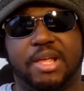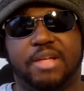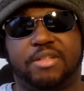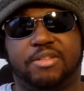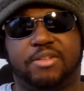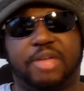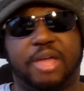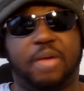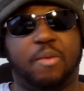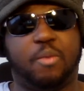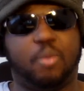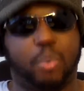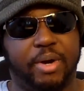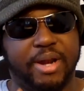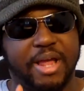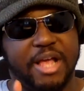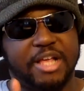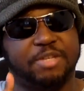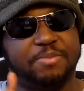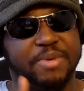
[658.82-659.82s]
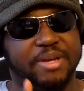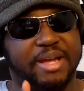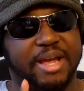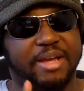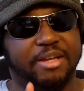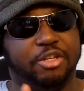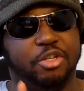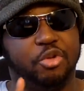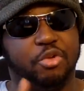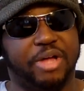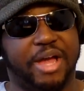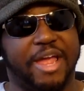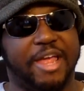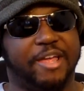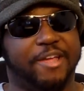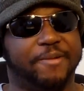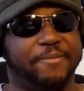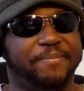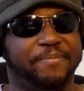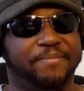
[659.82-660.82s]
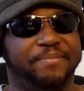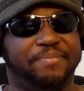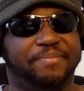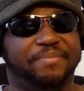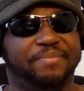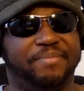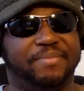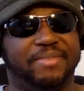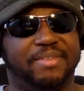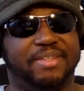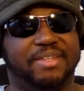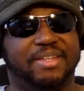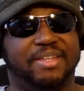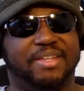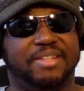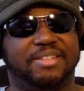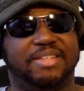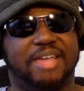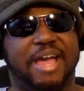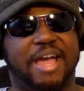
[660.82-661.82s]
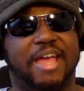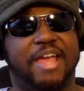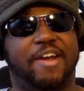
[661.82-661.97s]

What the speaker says: So that one aspect I do like is not